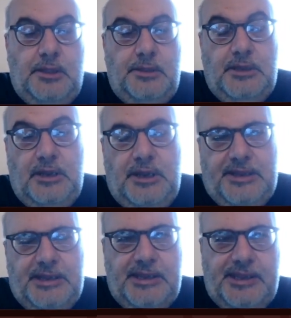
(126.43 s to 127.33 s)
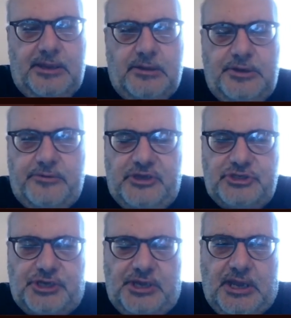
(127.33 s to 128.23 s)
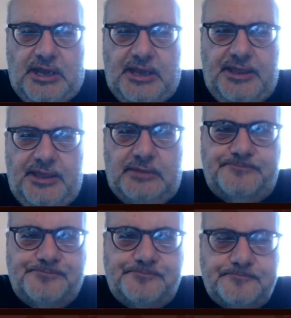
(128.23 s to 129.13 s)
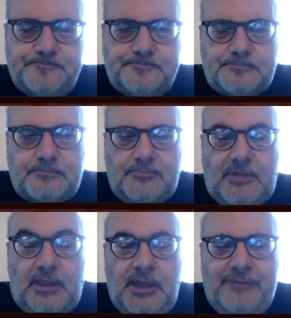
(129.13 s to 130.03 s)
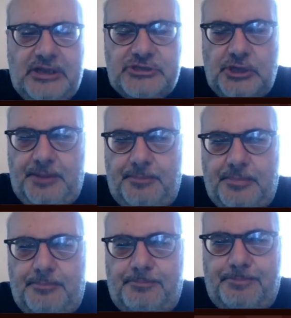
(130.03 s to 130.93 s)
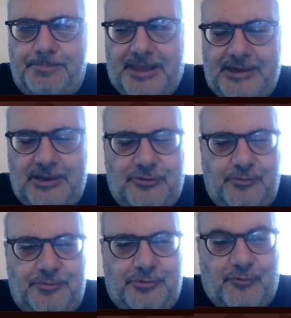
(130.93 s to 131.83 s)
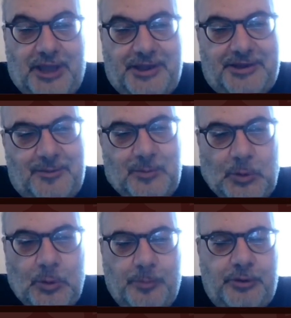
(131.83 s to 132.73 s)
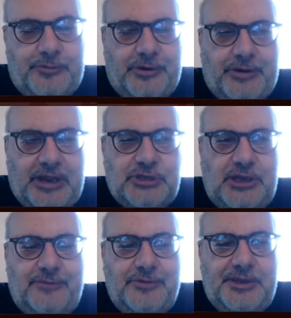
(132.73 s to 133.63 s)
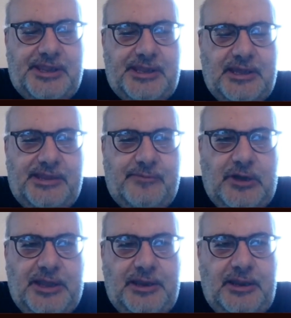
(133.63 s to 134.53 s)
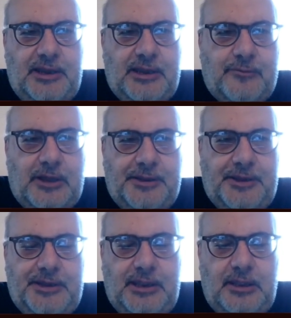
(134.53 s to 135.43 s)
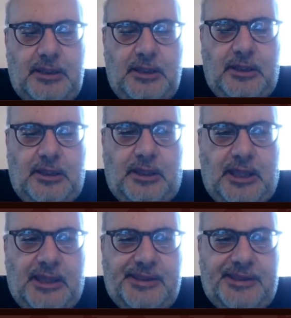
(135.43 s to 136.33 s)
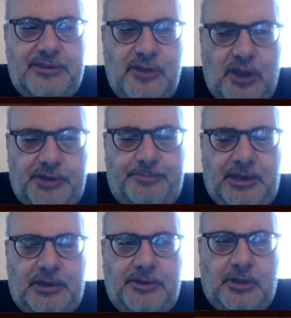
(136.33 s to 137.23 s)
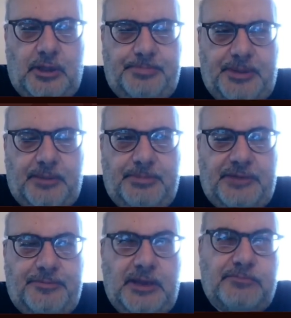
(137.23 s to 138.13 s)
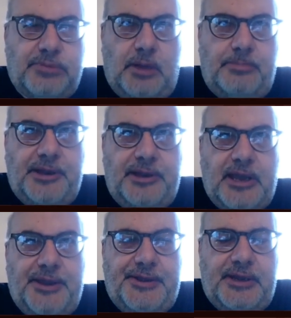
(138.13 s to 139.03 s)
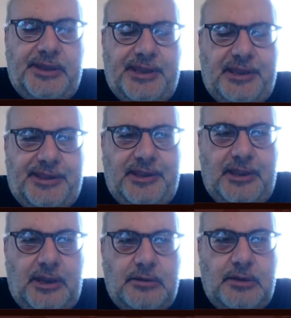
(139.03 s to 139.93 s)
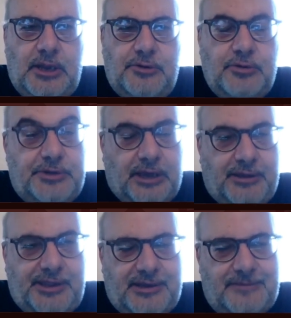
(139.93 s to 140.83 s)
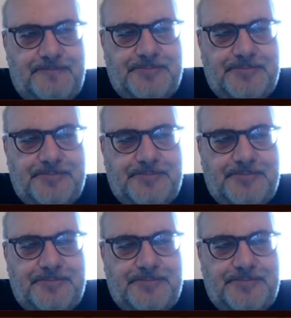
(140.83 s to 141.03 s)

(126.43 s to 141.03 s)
You know, it is a good question. I'm actually planning to write a new book where actually I would discuss why inequality has not been a topic between probably 1960 and 2000.